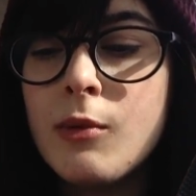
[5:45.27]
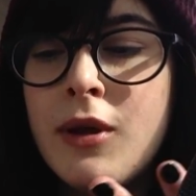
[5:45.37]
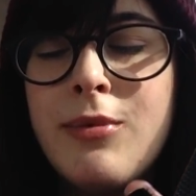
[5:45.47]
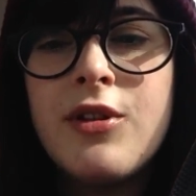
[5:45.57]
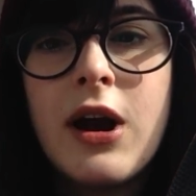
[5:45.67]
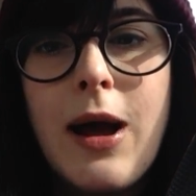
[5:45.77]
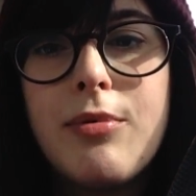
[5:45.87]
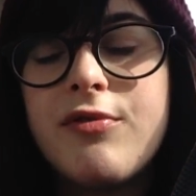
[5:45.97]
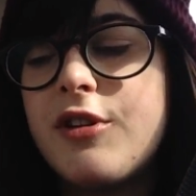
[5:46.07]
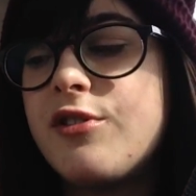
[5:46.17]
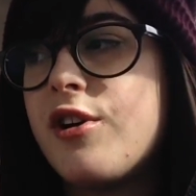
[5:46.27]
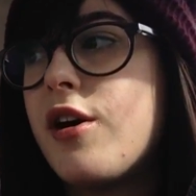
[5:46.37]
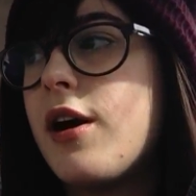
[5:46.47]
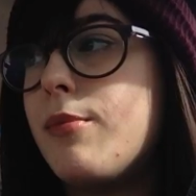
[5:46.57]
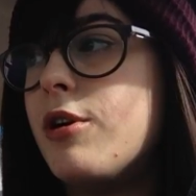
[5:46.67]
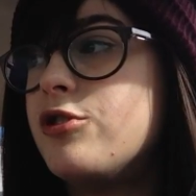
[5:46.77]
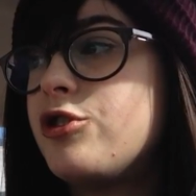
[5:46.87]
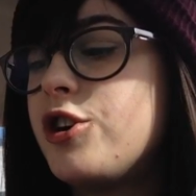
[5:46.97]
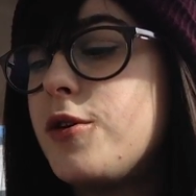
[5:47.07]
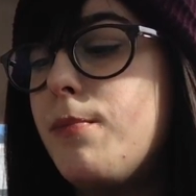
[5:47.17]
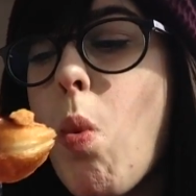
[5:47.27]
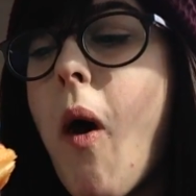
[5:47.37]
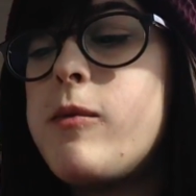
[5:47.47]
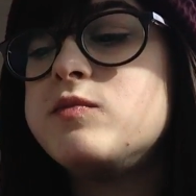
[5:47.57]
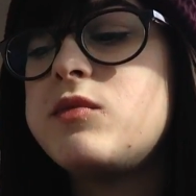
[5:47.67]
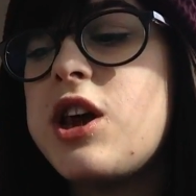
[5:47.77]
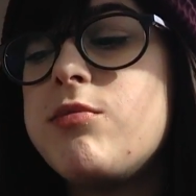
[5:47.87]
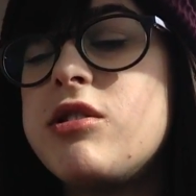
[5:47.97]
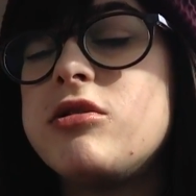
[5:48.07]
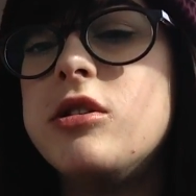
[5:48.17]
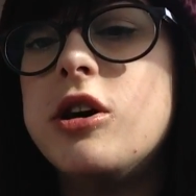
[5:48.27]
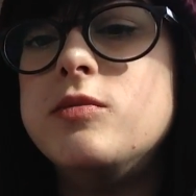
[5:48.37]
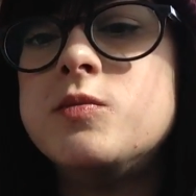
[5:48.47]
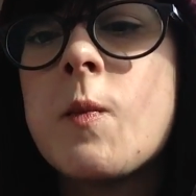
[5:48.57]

maybe their apple fritters are, I'm not sure. Damn, that's good.